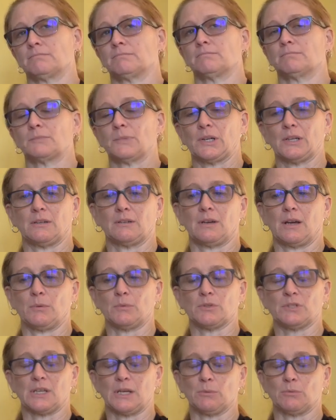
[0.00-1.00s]
but I
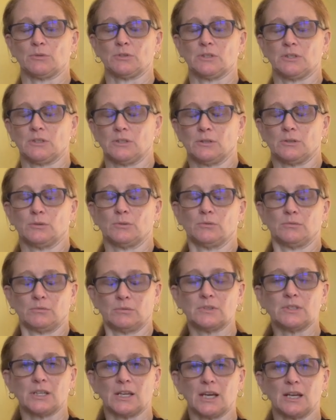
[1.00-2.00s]
was able to
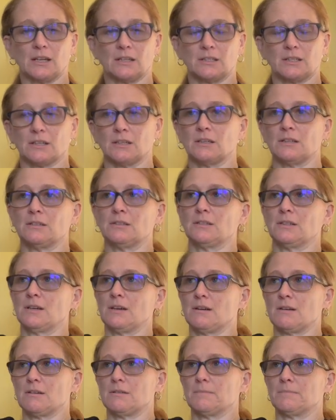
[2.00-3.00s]
get it done.
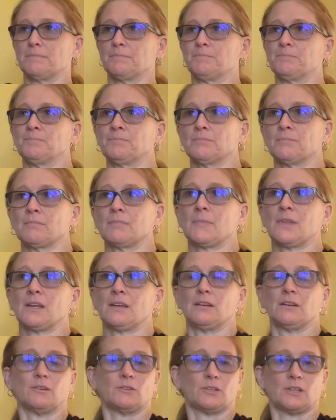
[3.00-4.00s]

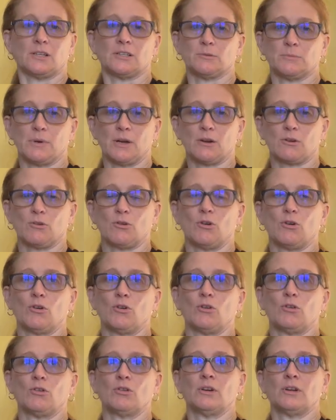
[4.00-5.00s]
Take some
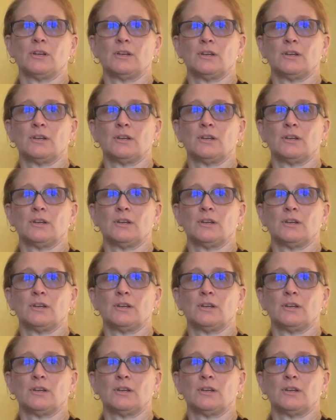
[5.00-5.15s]
alcohol